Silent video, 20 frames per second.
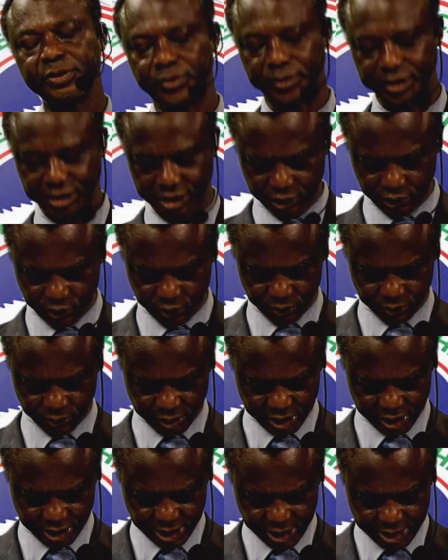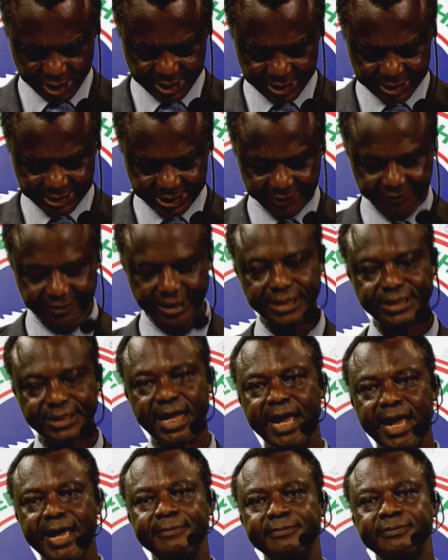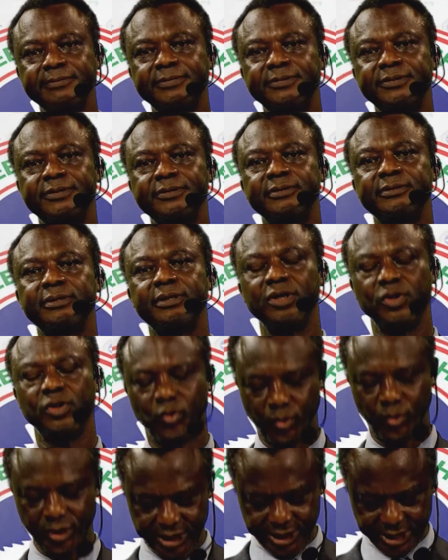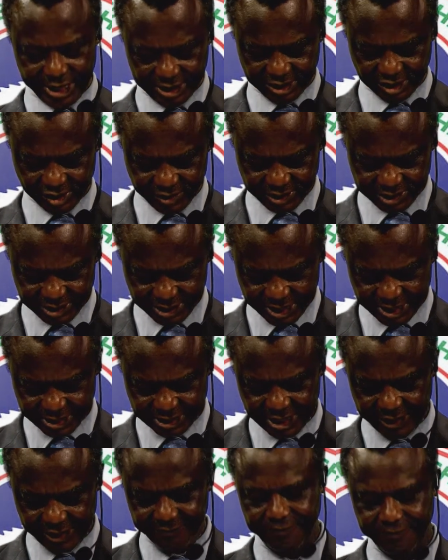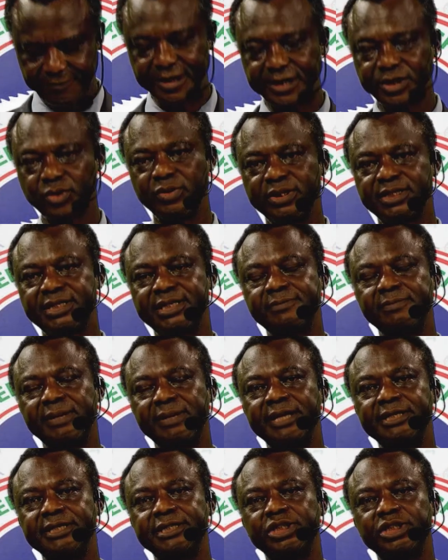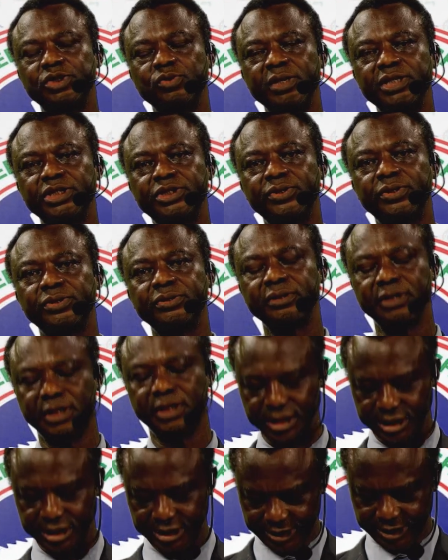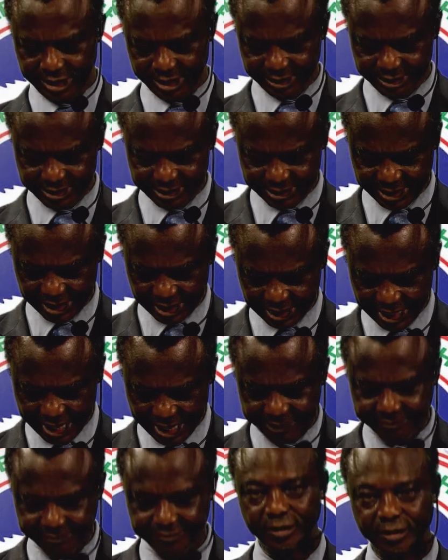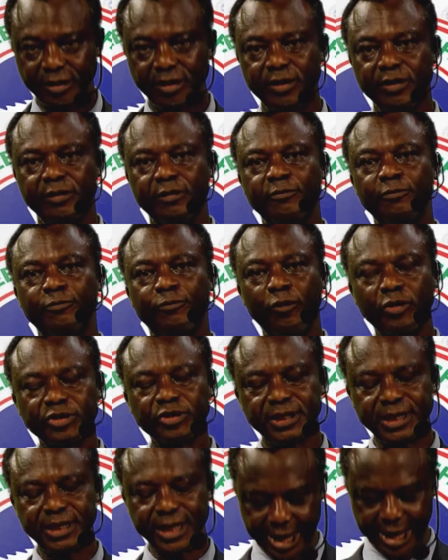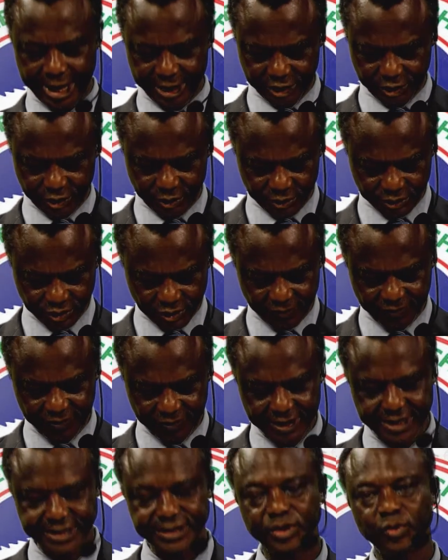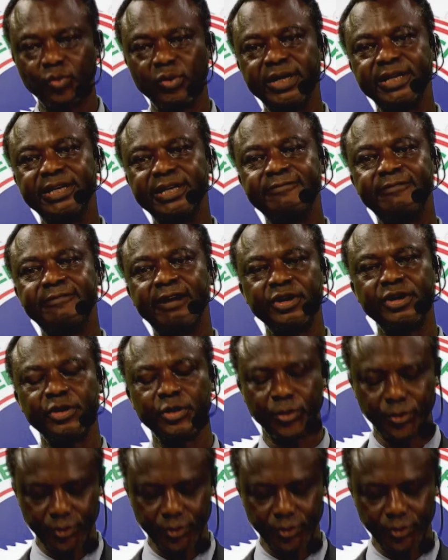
he do? Several times, we as Christians are faced with similar situation in our Christian life, falsely accused of things we never knew